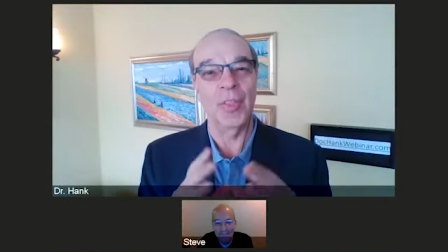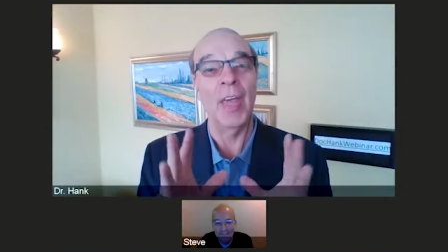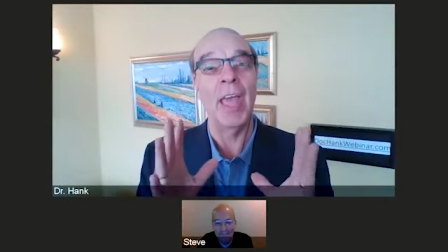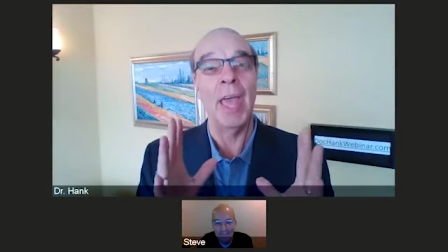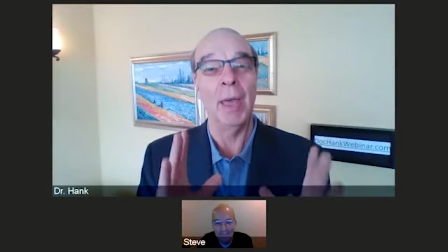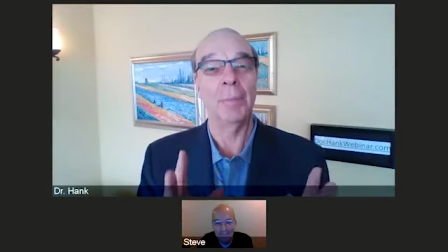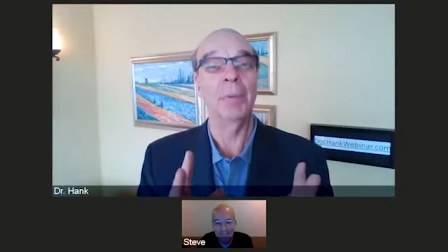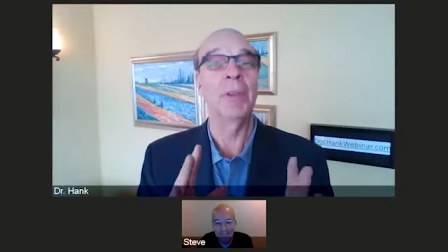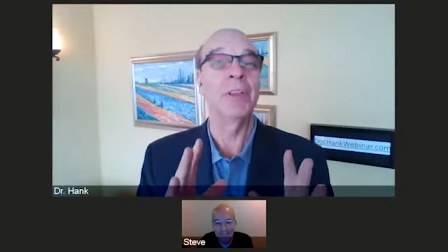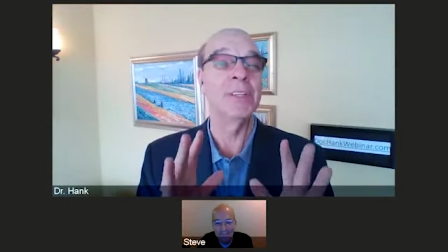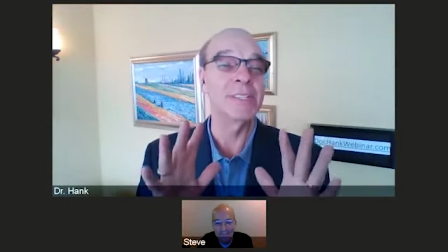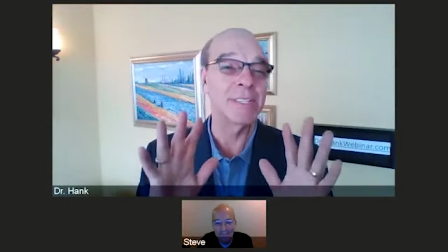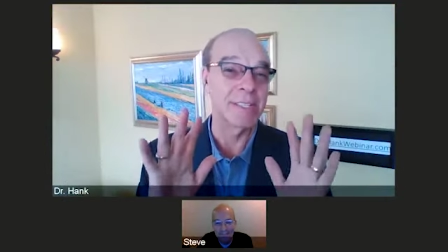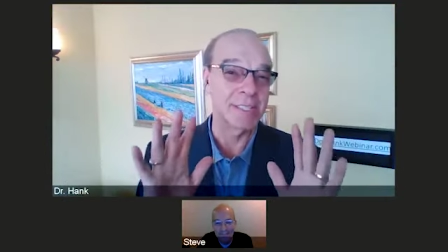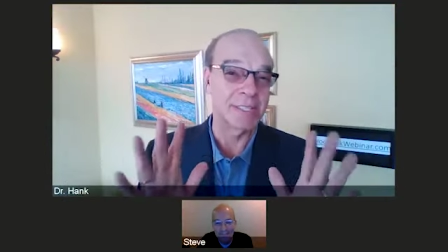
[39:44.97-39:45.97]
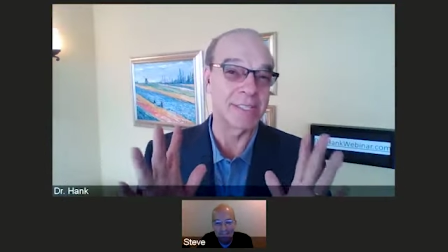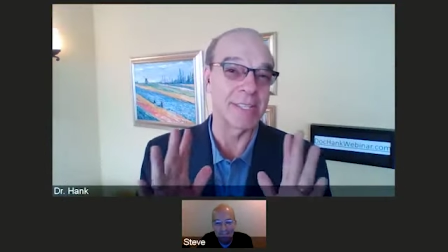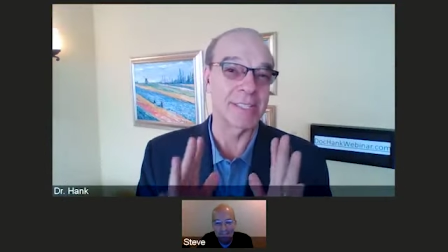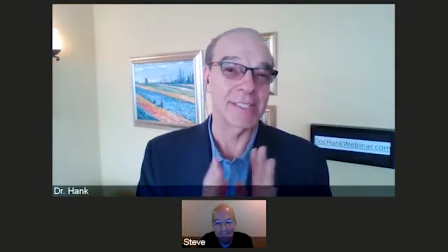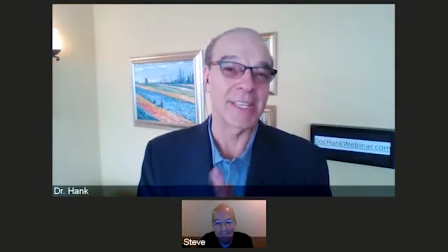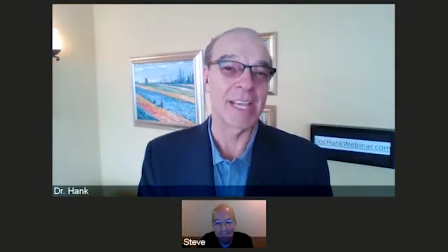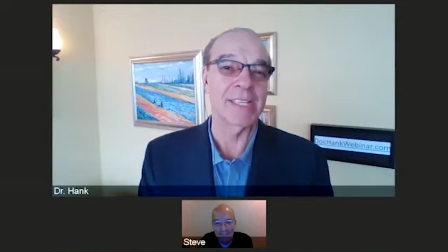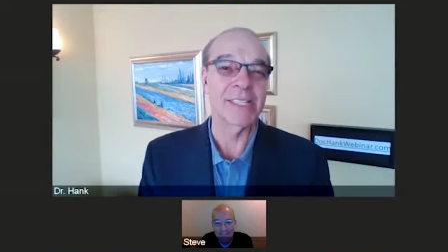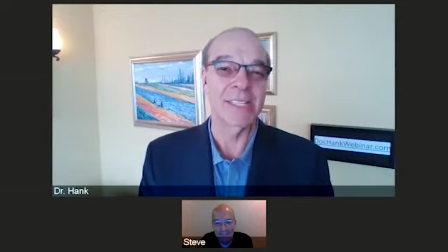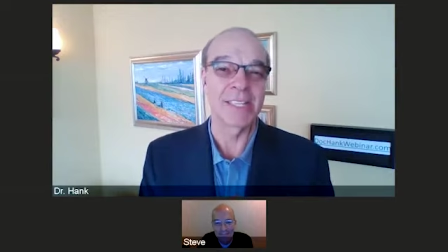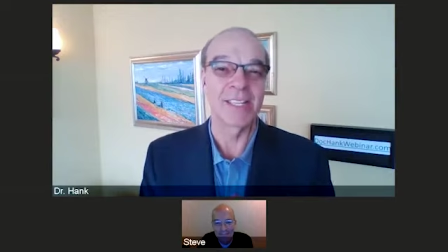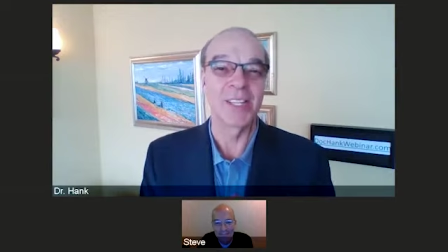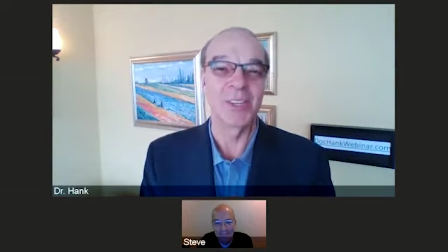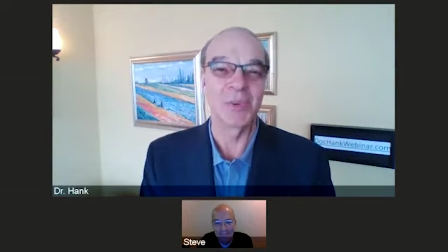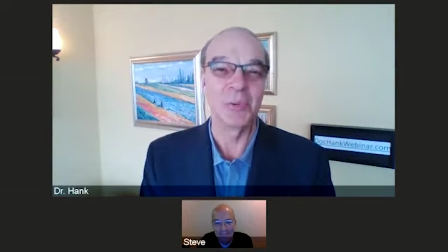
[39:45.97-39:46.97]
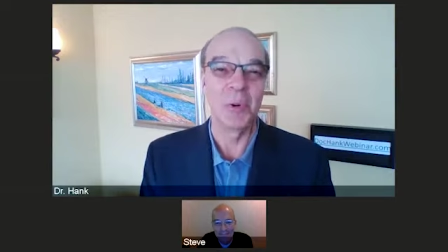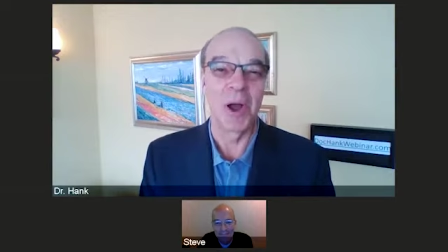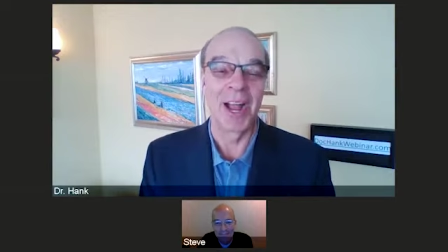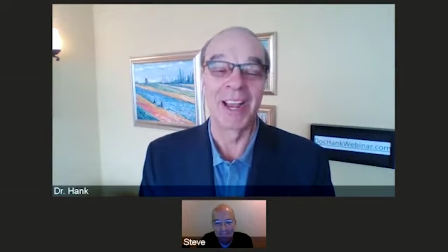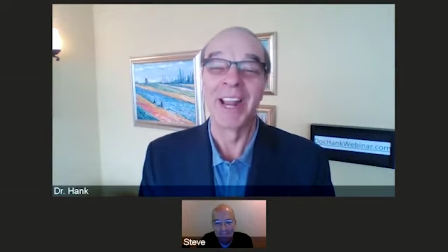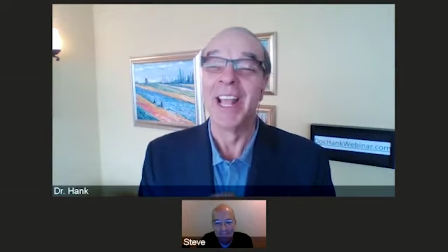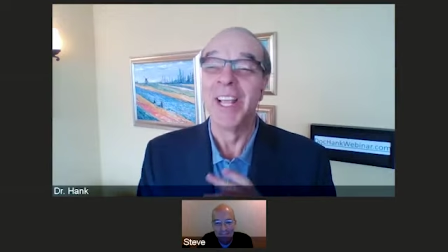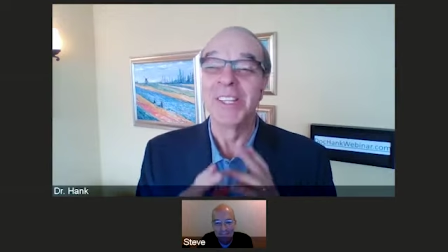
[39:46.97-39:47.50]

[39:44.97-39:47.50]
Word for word: the happiness, the success that you want.